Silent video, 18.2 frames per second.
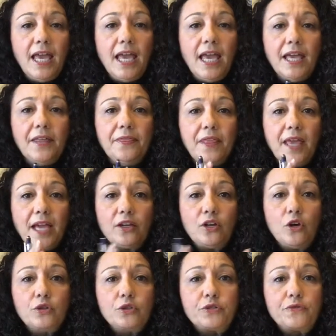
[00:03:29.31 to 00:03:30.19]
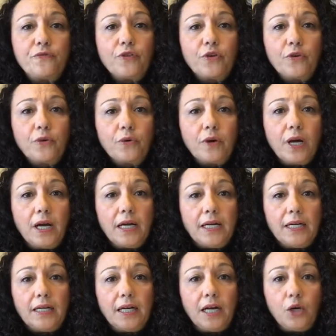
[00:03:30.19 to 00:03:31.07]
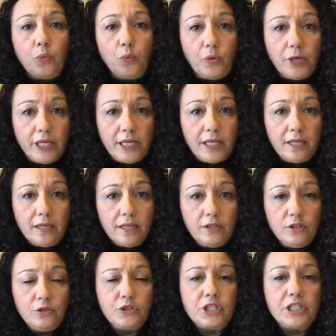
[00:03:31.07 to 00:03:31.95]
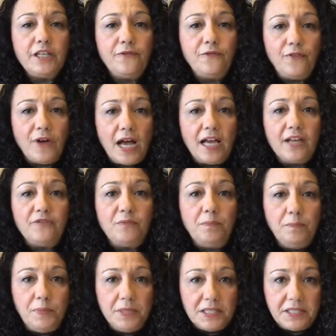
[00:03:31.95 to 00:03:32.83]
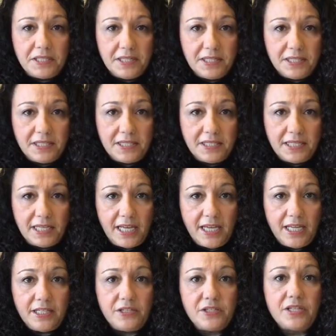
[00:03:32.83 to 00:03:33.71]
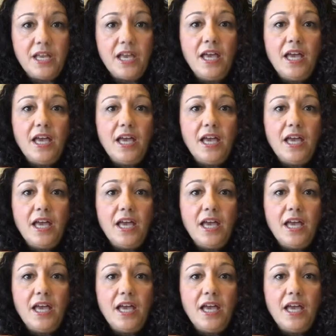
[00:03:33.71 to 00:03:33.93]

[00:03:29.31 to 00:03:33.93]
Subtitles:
And that goes for a week, usually 5 business days.